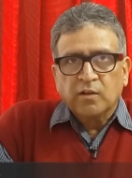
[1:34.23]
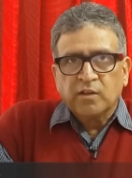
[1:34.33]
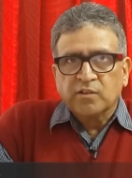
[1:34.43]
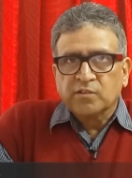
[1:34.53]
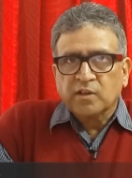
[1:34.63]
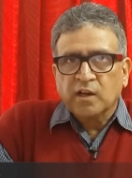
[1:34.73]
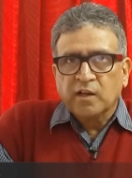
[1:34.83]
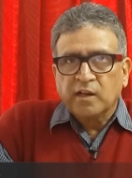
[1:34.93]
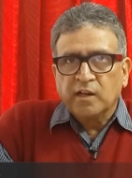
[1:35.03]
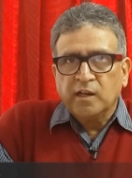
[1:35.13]
this
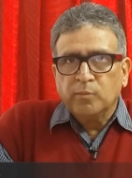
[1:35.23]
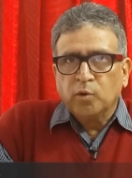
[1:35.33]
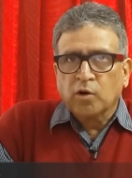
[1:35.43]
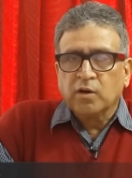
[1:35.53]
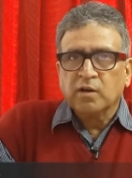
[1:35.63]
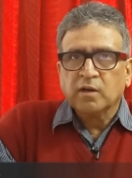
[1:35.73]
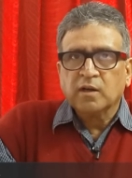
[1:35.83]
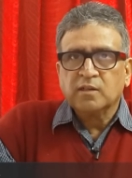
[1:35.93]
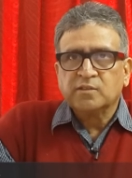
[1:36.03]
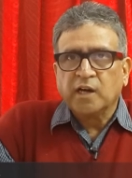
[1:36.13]
uh, deadly book
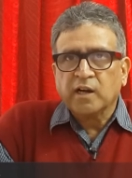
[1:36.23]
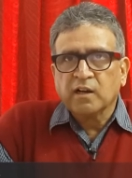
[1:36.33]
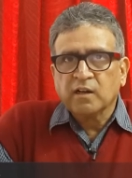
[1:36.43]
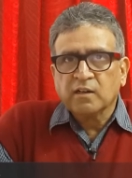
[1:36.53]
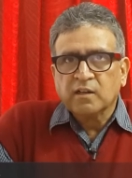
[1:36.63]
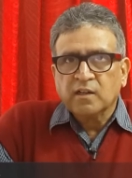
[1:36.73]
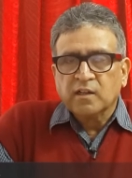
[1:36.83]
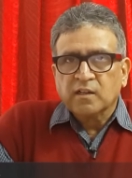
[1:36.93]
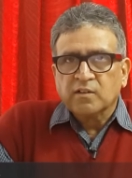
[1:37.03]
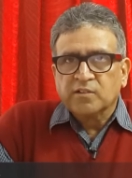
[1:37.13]
titled
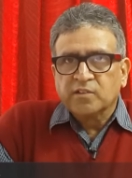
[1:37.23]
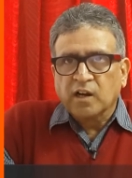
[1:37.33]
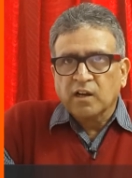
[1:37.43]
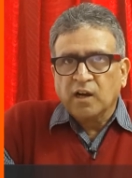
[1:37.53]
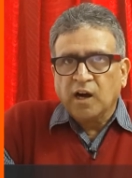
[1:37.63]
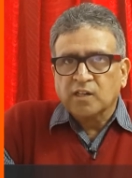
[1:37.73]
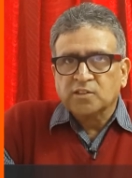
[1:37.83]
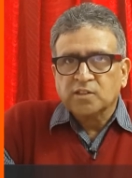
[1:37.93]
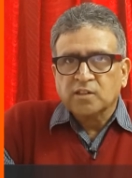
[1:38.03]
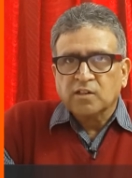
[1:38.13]
The Subtle
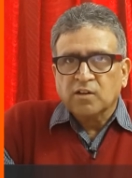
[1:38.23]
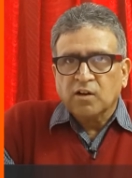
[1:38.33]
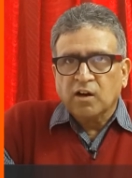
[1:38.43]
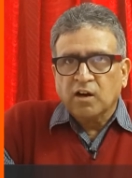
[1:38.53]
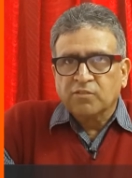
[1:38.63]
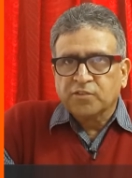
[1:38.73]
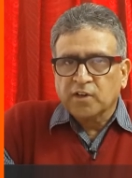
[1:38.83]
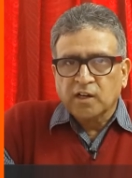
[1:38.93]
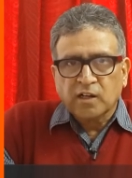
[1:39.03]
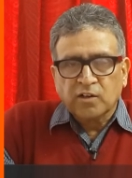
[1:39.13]
Art of
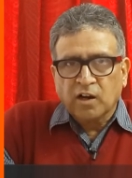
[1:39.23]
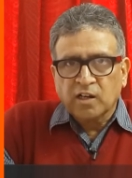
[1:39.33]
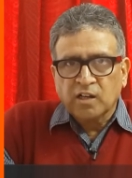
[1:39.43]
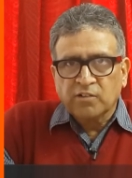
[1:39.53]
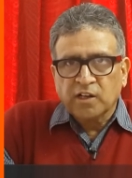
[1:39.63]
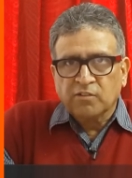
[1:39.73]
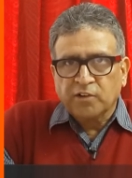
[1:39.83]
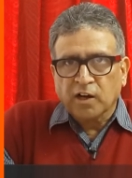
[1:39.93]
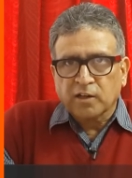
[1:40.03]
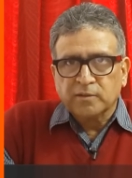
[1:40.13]
uh, Not Giving a
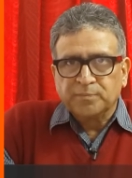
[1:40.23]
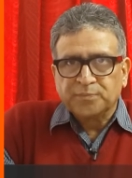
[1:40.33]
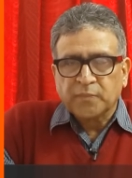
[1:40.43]
Fuck.